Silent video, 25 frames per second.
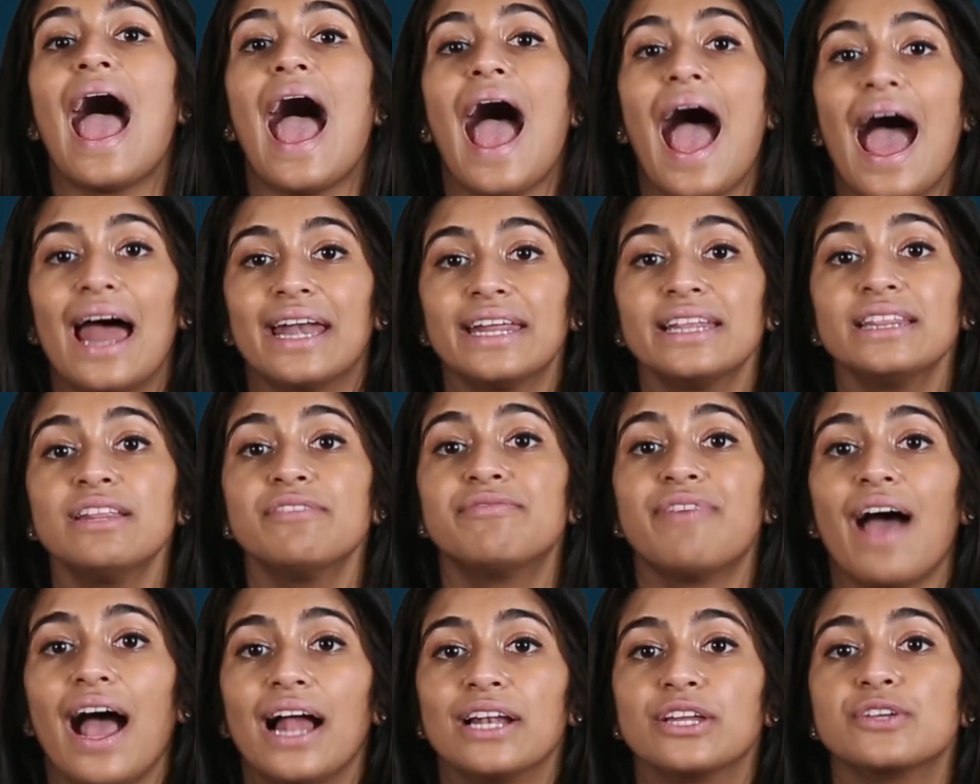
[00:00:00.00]
Adding
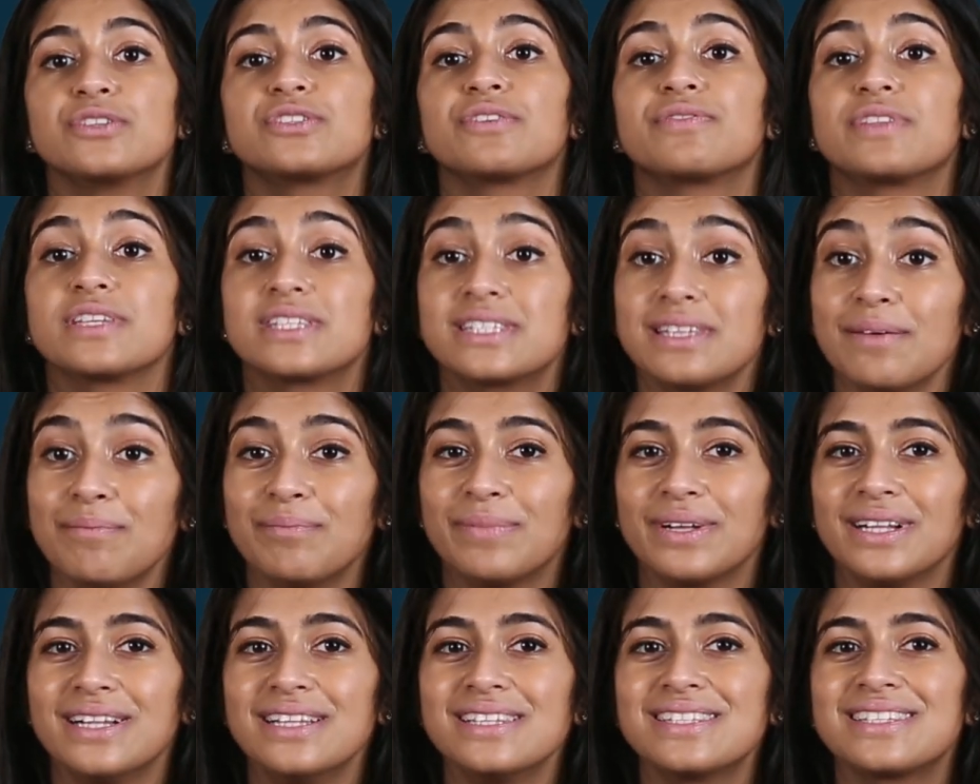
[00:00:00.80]
the values of the
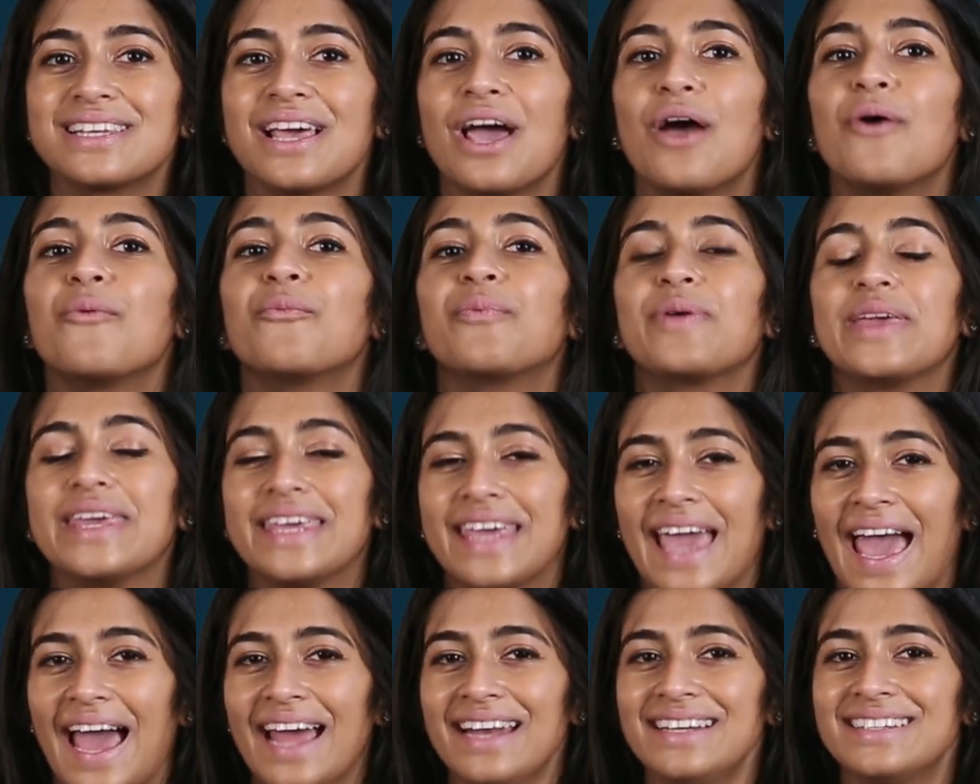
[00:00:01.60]
symbols, we
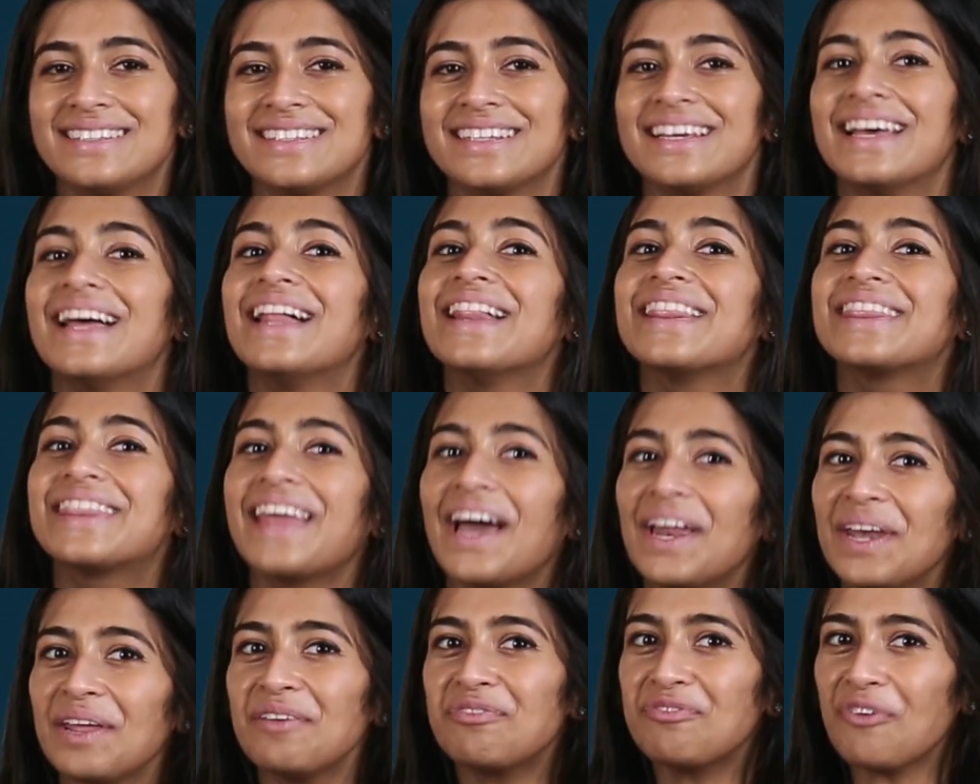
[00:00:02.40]
get
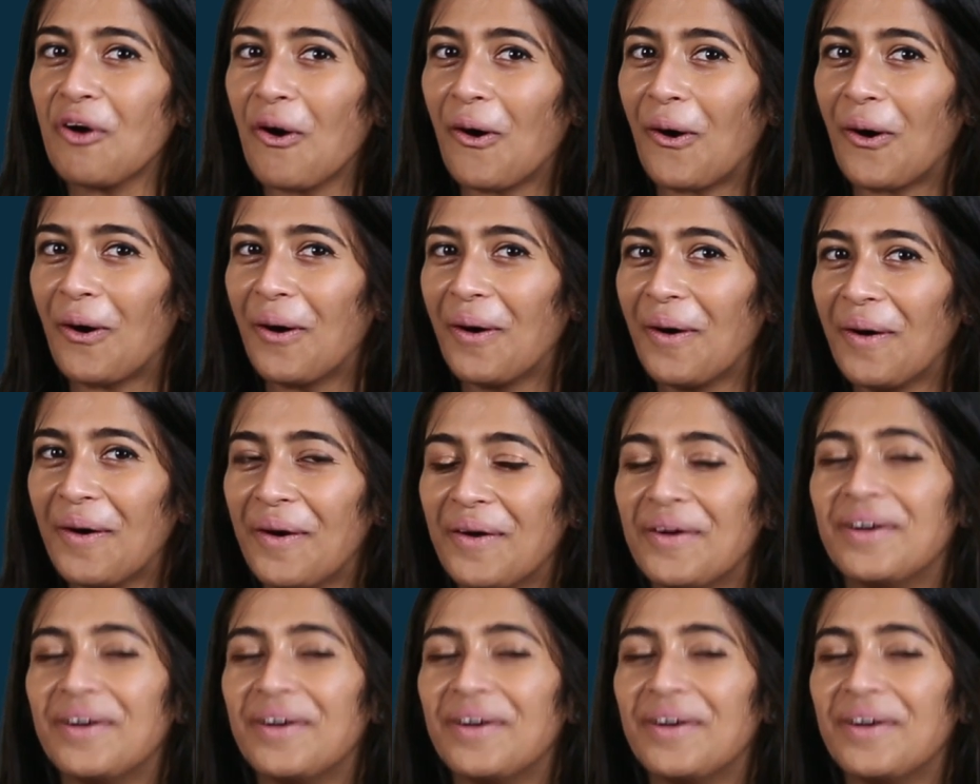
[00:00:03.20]
34.